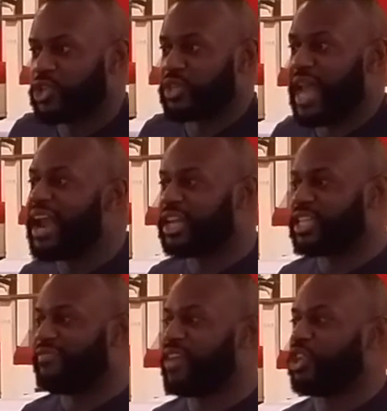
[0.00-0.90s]
So it's not
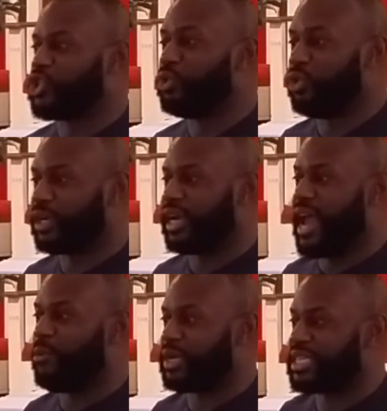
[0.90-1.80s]
just the fact that you're looking
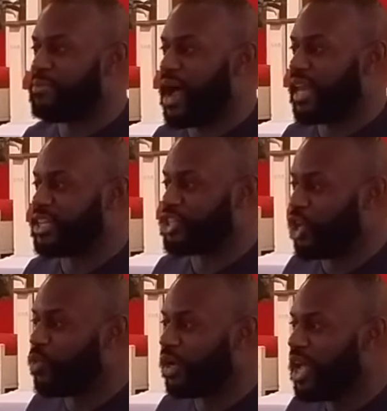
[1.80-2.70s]
at what somebody is
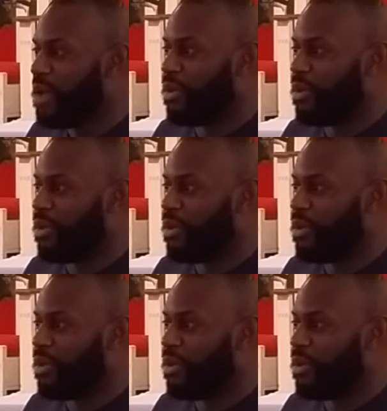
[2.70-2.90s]
doing,